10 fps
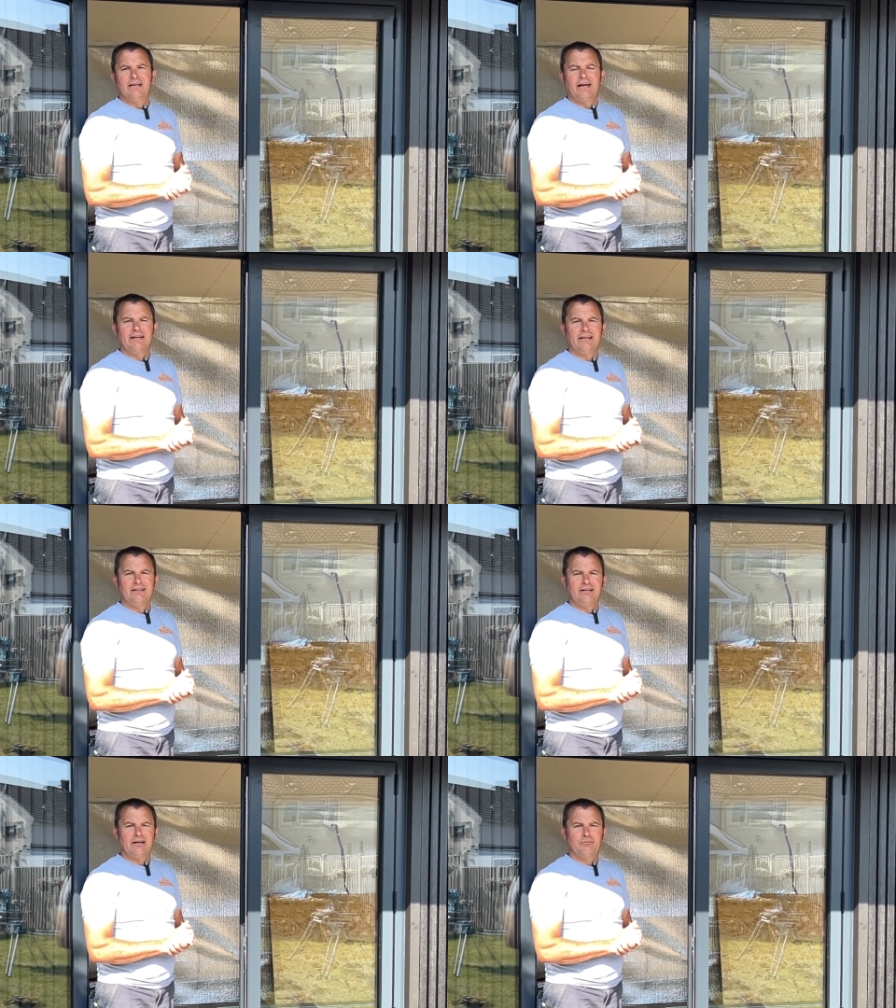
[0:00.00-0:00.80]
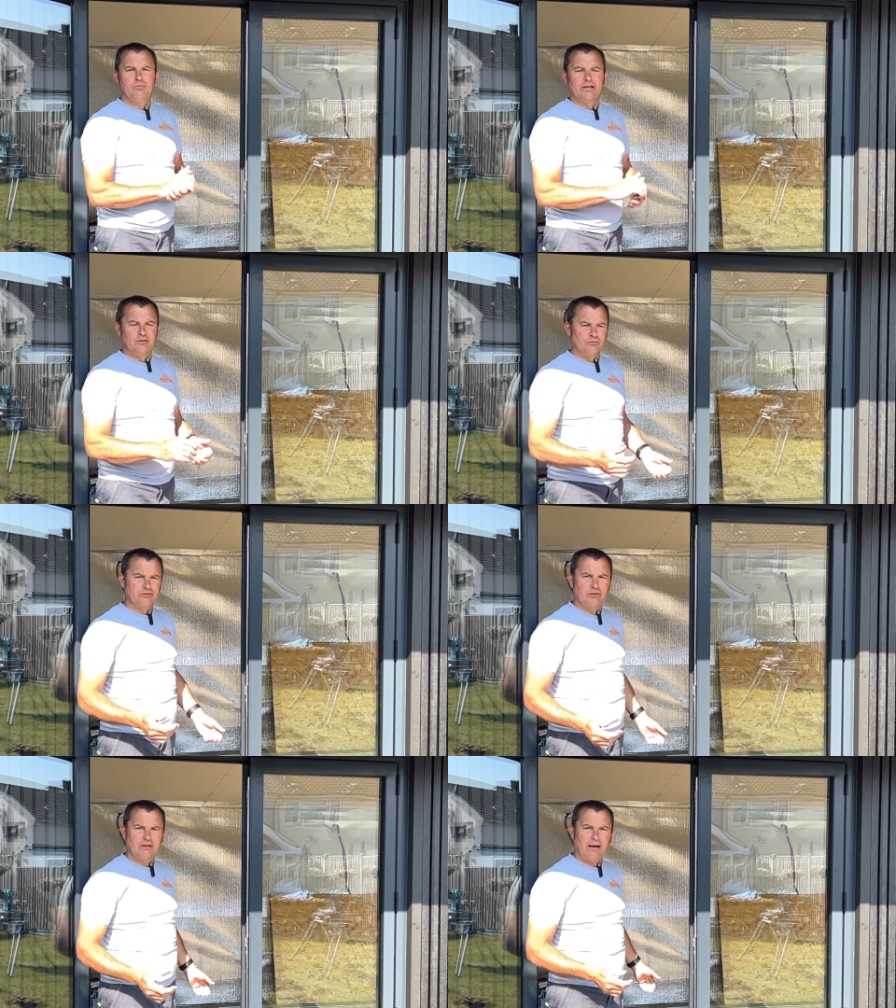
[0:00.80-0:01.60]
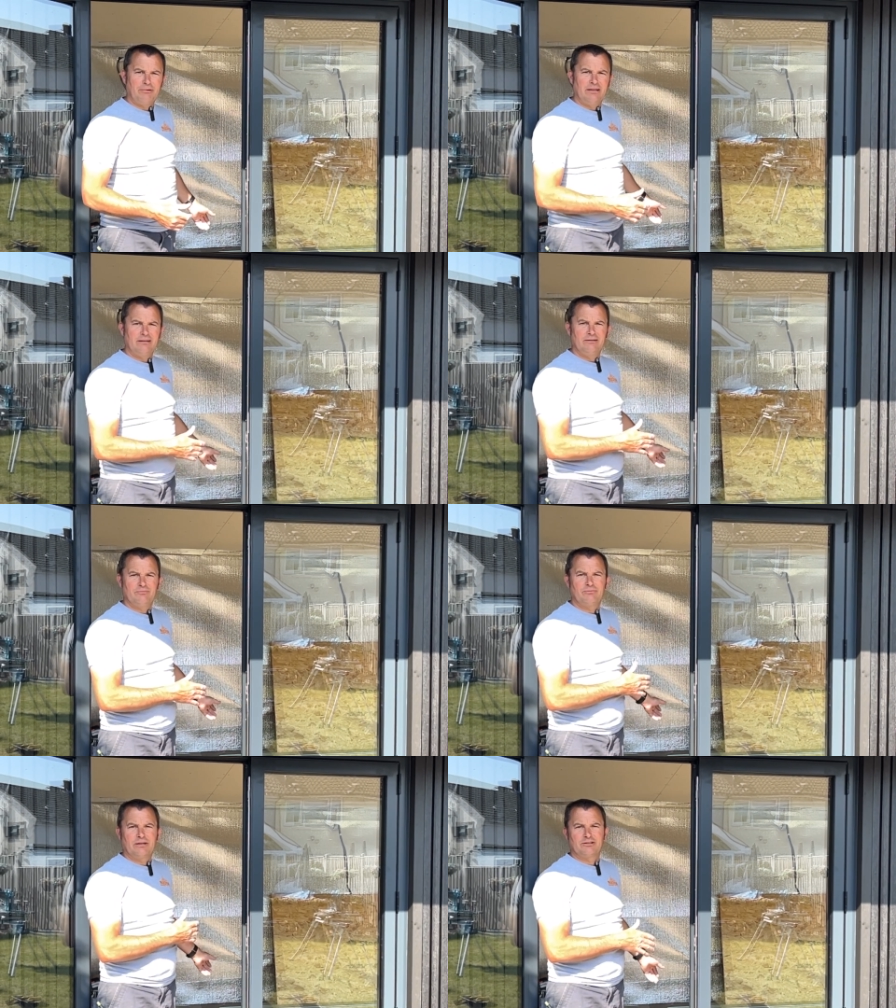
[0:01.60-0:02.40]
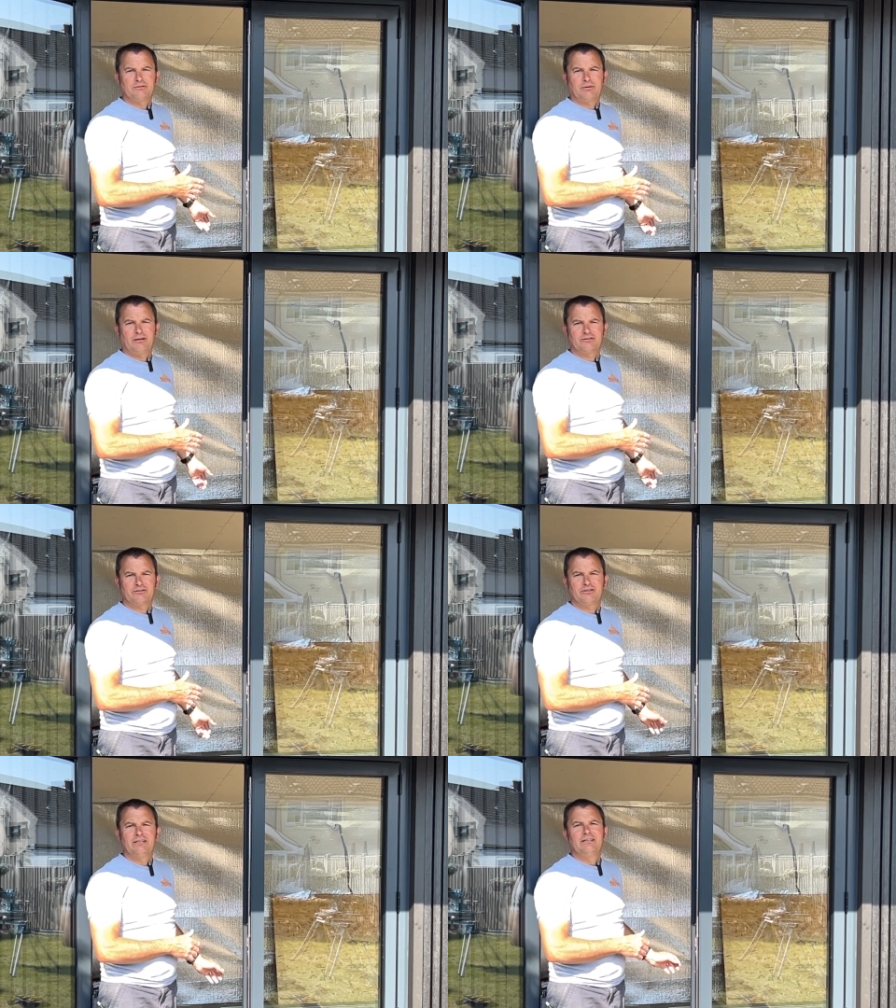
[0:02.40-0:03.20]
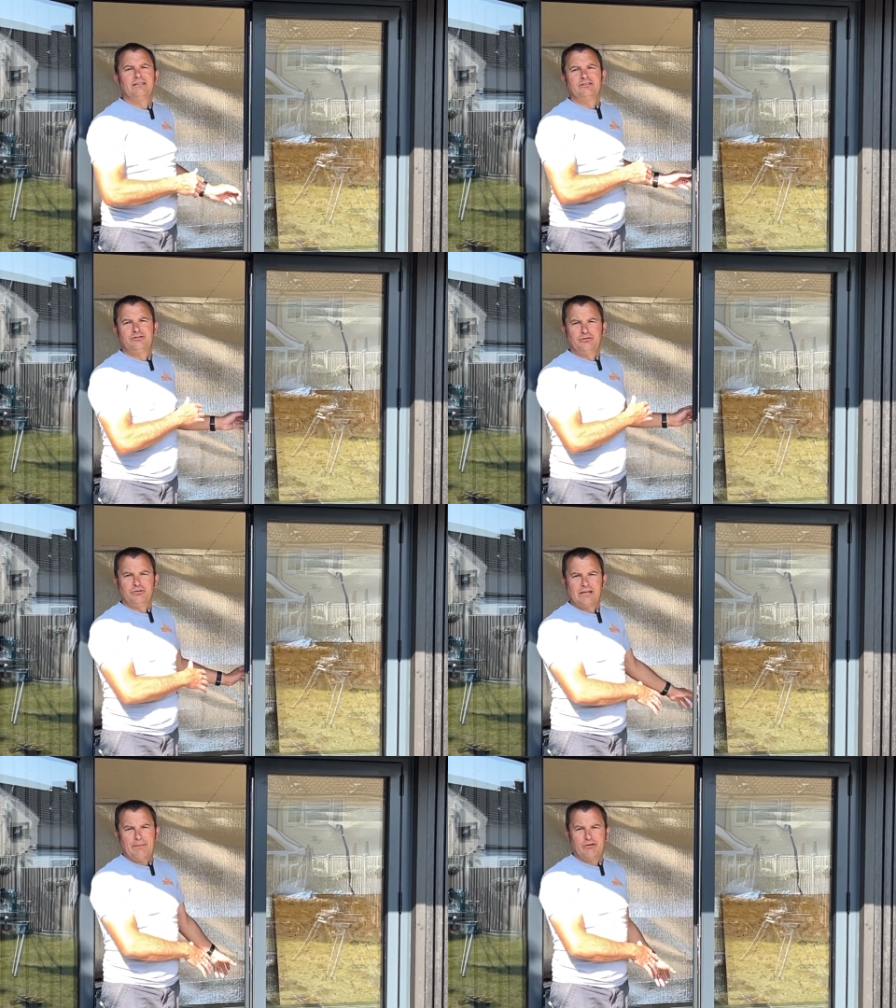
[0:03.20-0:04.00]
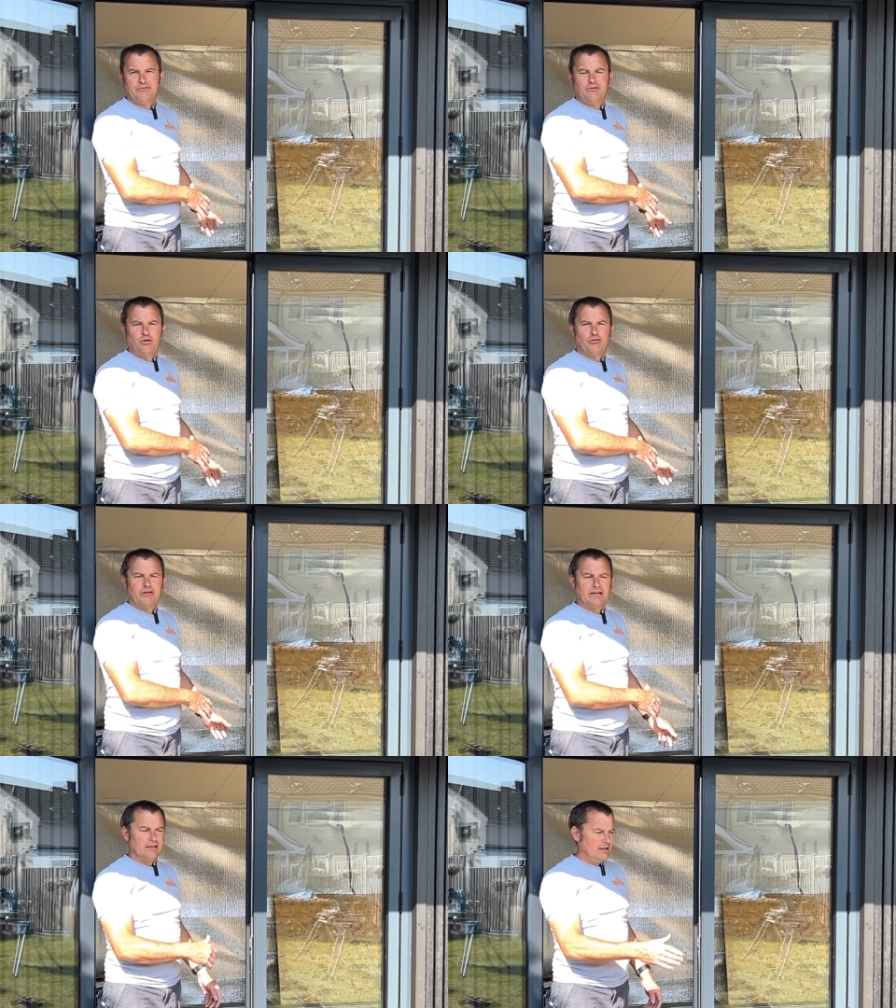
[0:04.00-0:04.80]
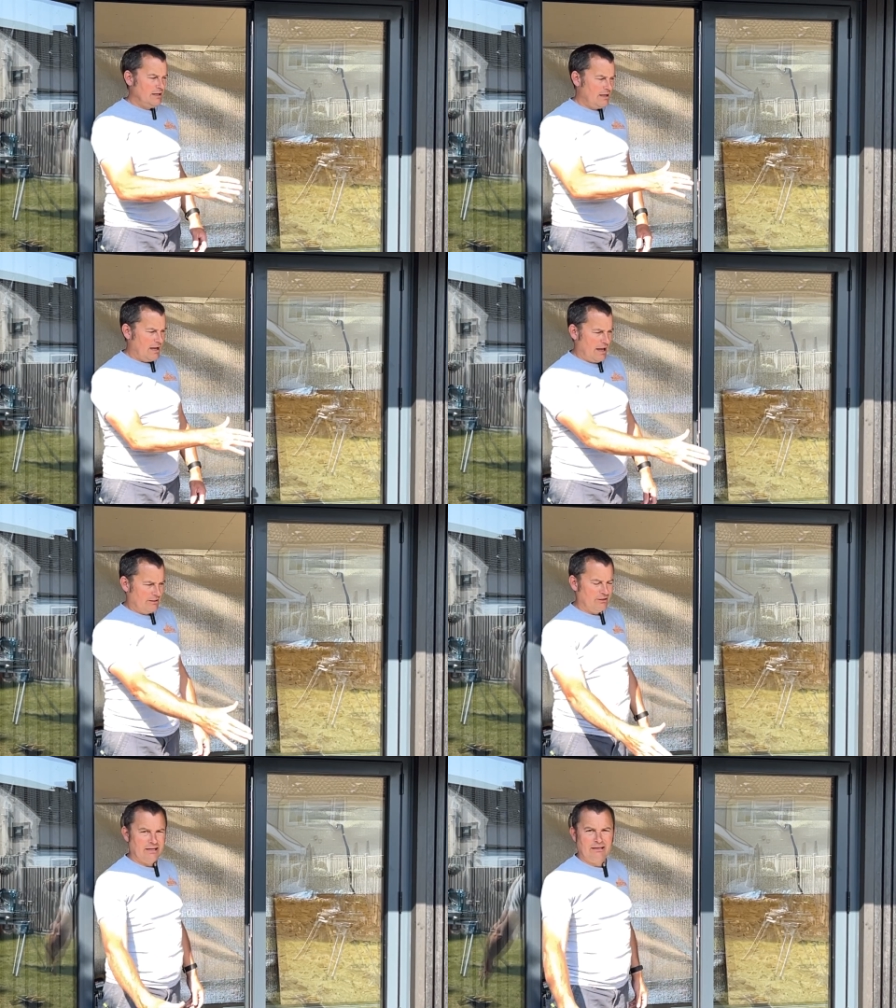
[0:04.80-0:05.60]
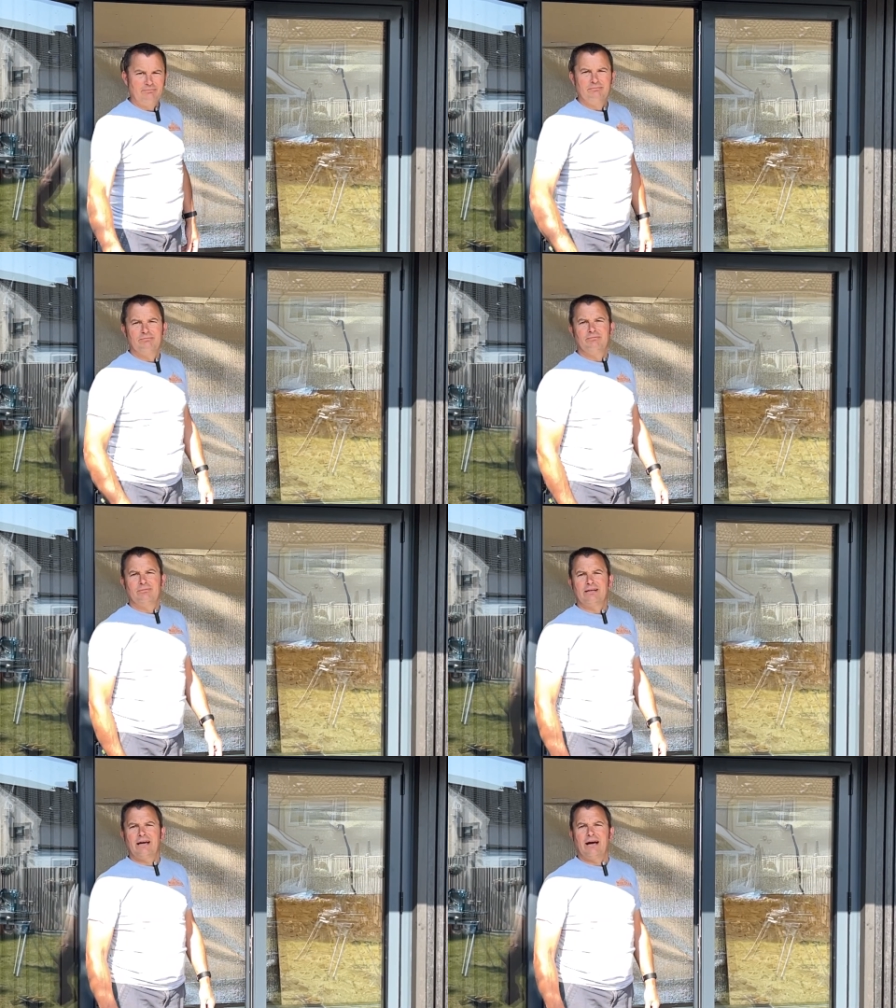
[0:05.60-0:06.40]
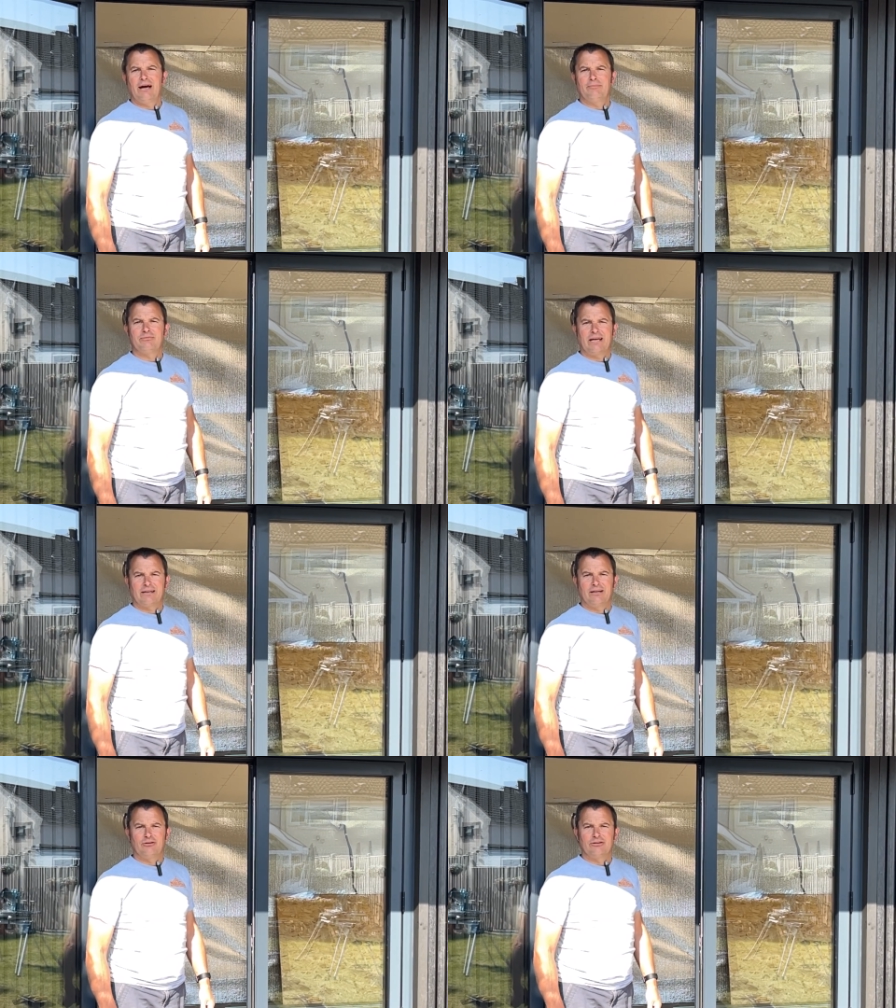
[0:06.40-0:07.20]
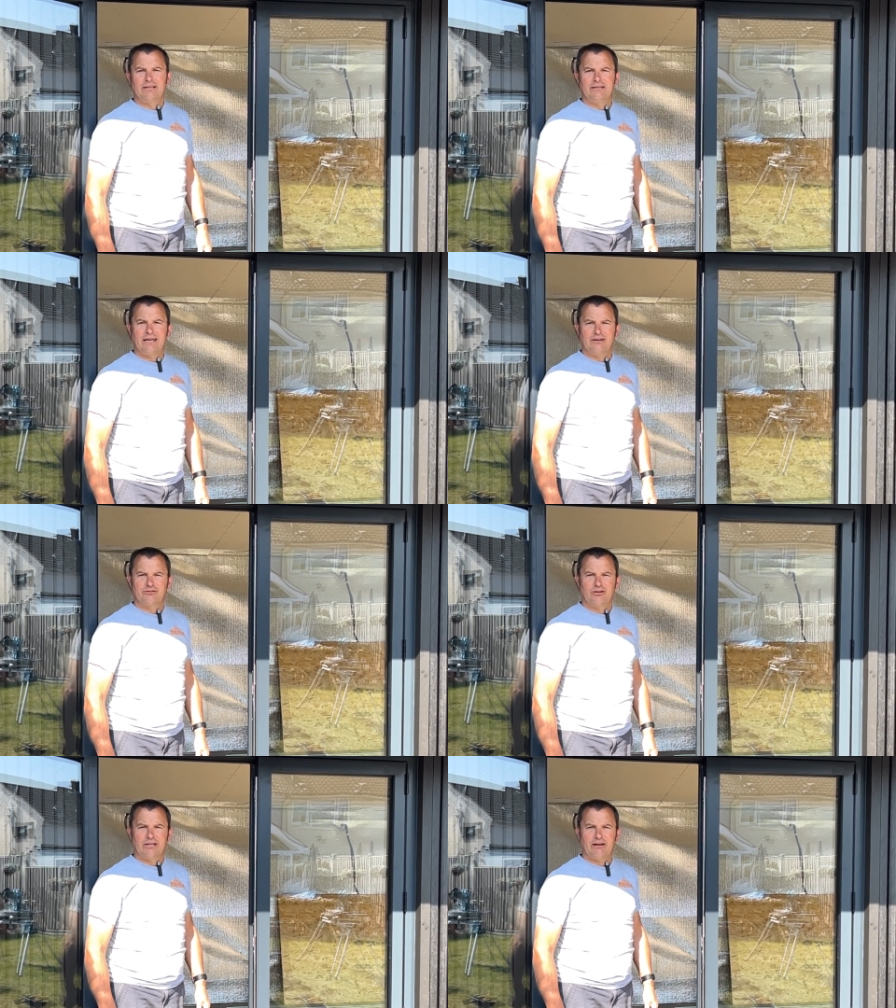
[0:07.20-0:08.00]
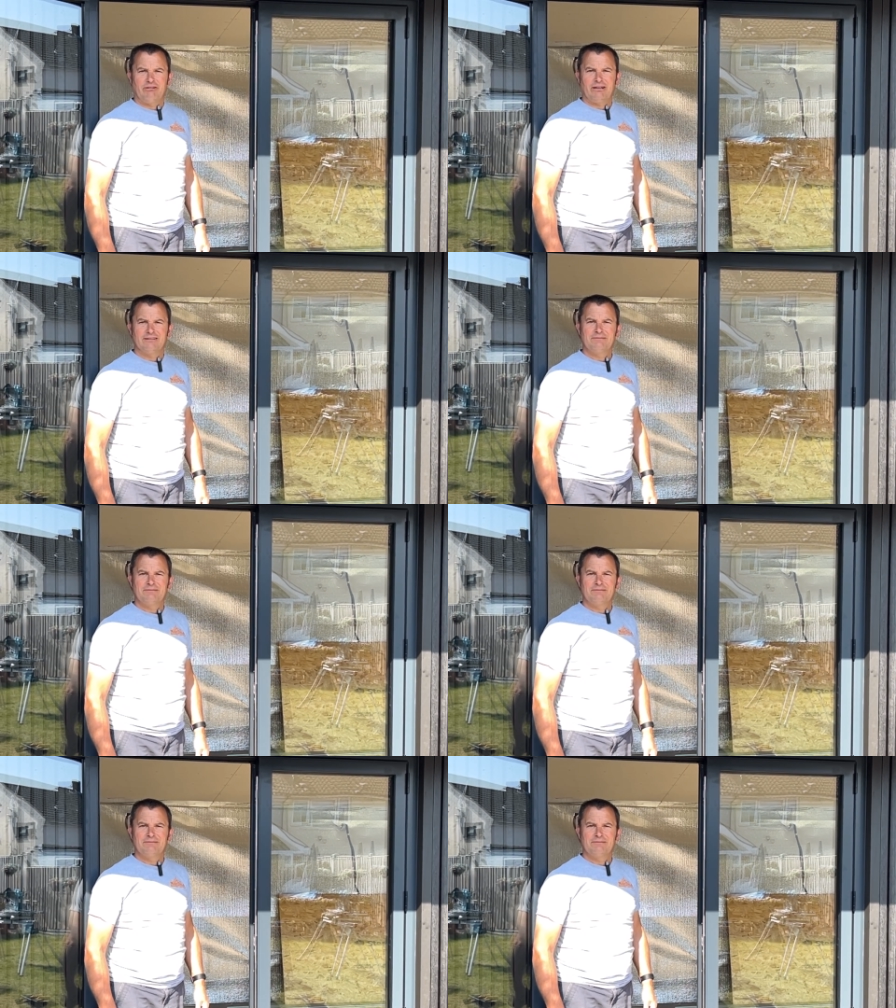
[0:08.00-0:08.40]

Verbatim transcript: and then uh, we can also come in, once it's plastered, to do the laminate flooring and the um, decking on the outside area.